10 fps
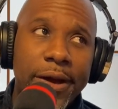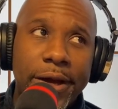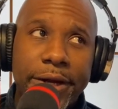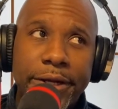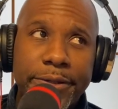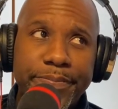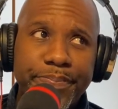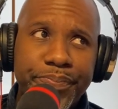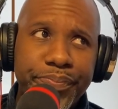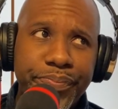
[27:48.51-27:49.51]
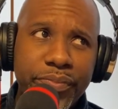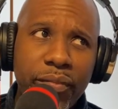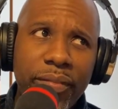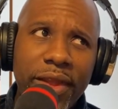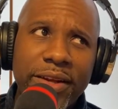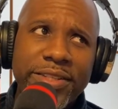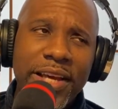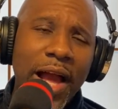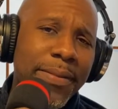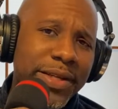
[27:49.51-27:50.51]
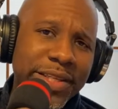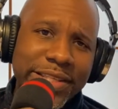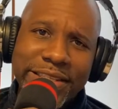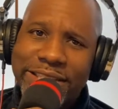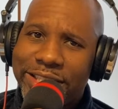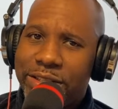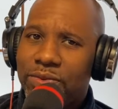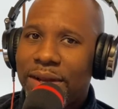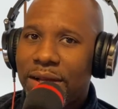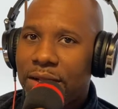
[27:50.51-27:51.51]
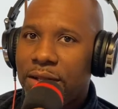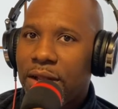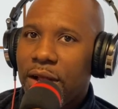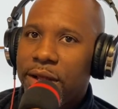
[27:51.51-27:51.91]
Job hunting season as well.